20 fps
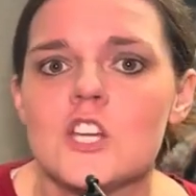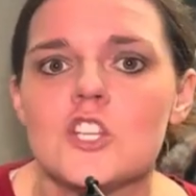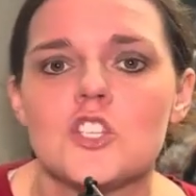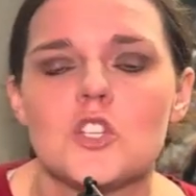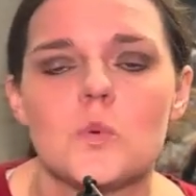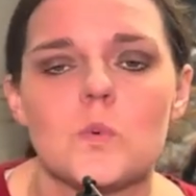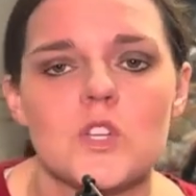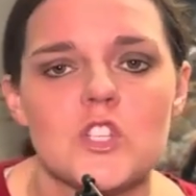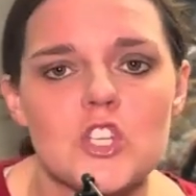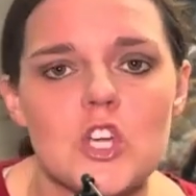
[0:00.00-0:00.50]

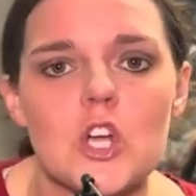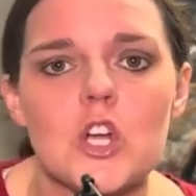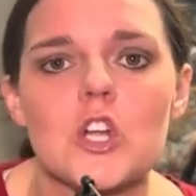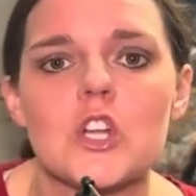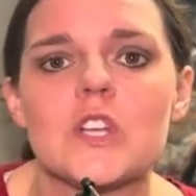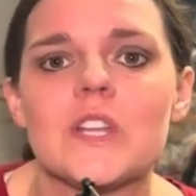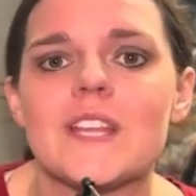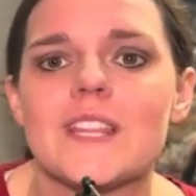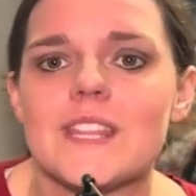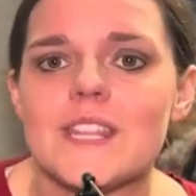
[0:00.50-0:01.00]
to
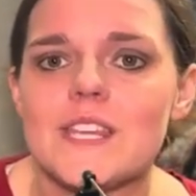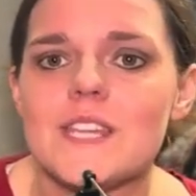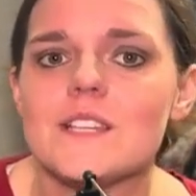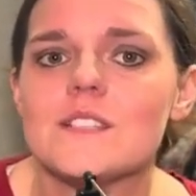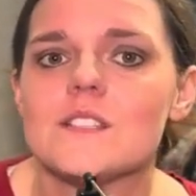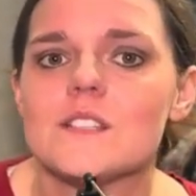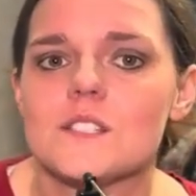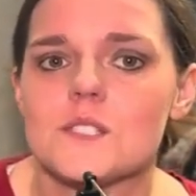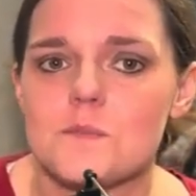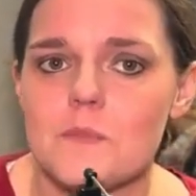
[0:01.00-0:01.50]
return
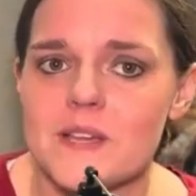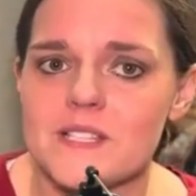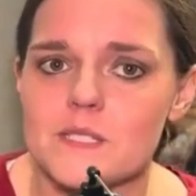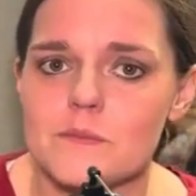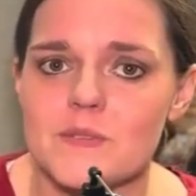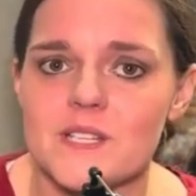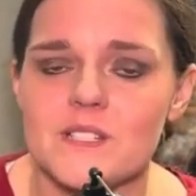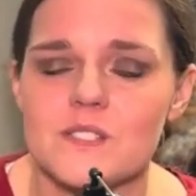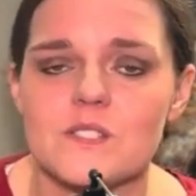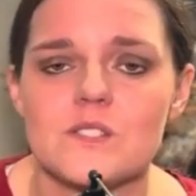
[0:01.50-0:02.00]
these
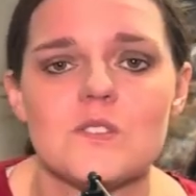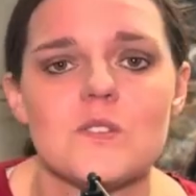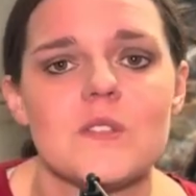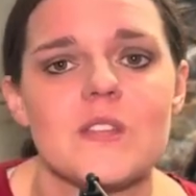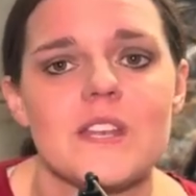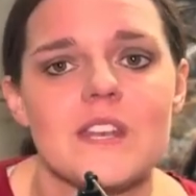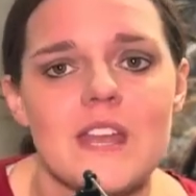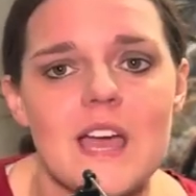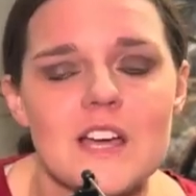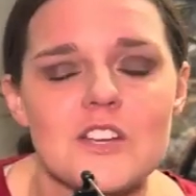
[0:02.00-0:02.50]
specimens to
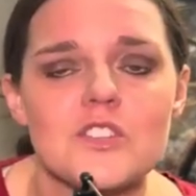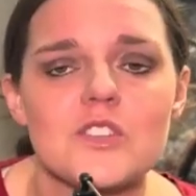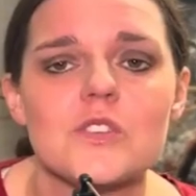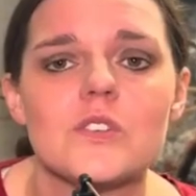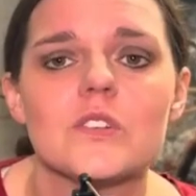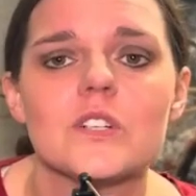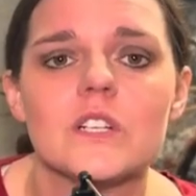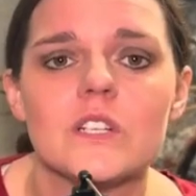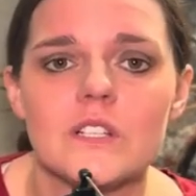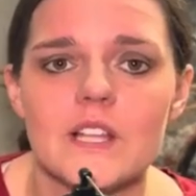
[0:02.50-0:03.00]
the
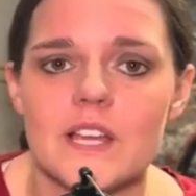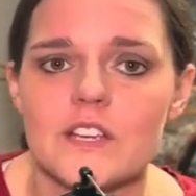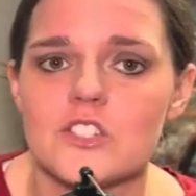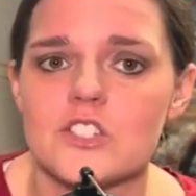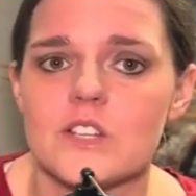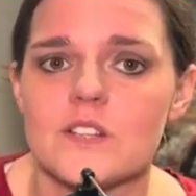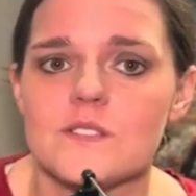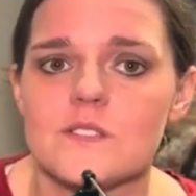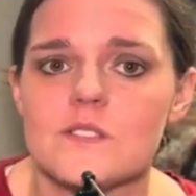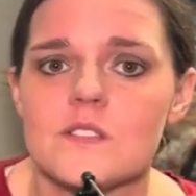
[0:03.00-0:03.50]
national
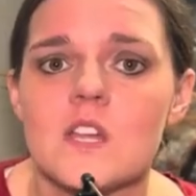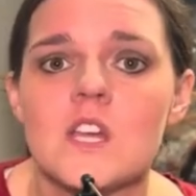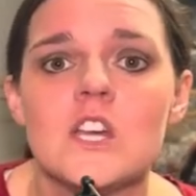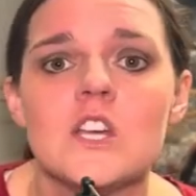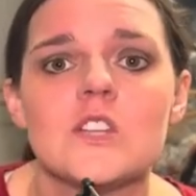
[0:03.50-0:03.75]
collections